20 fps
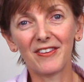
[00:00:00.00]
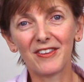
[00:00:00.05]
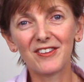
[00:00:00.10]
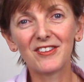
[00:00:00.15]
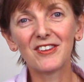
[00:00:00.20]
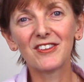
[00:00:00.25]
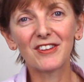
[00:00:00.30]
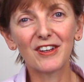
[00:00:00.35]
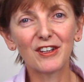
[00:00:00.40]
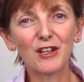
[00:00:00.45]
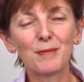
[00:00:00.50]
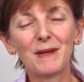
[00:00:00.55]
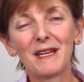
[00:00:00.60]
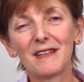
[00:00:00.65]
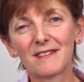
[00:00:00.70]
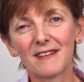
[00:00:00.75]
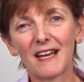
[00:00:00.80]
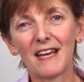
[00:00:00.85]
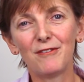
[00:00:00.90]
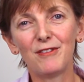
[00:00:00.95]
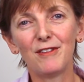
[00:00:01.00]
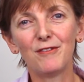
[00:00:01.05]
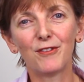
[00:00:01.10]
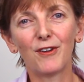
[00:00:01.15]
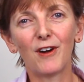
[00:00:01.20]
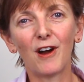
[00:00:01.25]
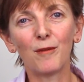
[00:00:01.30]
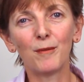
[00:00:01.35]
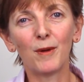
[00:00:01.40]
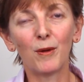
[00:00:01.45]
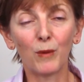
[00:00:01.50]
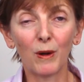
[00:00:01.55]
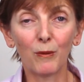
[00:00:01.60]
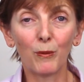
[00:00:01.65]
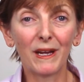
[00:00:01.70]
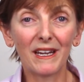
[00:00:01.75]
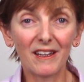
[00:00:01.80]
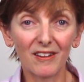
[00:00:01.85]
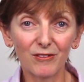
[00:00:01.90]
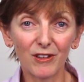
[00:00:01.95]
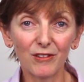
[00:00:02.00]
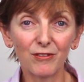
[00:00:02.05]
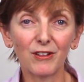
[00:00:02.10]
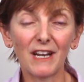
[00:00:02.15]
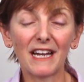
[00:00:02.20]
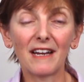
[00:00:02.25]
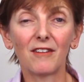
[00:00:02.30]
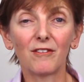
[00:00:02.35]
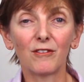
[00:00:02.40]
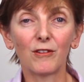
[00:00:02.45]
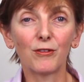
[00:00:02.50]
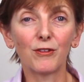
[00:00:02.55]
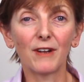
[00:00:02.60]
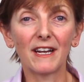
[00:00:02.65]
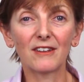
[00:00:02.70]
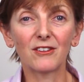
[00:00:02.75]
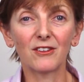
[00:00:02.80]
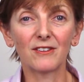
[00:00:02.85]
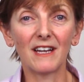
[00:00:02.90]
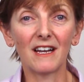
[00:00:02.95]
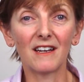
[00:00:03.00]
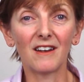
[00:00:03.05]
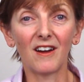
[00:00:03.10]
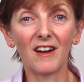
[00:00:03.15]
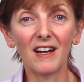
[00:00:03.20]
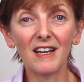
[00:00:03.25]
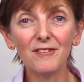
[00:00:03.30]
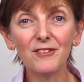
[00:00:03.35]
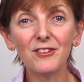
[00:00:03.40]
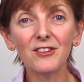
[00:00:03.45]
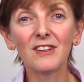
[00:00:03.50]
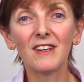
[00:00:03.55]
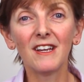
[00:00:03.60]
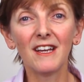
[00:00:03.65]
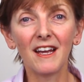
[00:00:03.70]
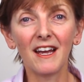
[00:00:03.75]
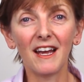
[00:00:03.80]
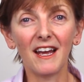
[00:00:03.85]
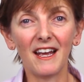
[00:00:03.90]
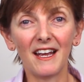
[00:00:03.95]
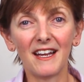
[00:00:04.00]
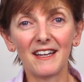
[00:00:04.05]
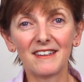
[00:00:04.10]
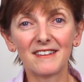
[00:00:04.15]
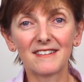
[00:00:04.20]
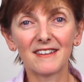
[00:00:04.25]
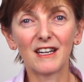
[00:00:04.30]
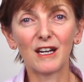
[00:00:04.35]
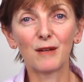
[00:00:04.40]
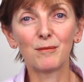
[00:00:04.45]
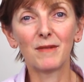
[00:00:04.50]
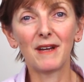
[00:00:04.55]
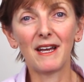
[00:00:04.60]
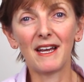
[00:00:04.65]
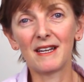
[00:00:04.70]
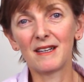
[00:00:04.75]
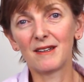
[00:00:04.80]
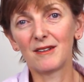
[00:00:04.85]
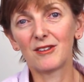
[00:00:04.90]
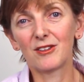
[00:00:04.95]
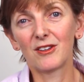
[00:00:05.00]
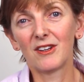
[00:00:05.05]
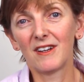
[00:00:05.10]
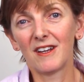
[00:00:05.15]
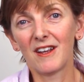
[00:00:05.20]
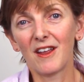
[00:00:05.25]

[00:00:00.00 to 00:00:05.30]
This is going to be a safe environment where we can reflect on our lives and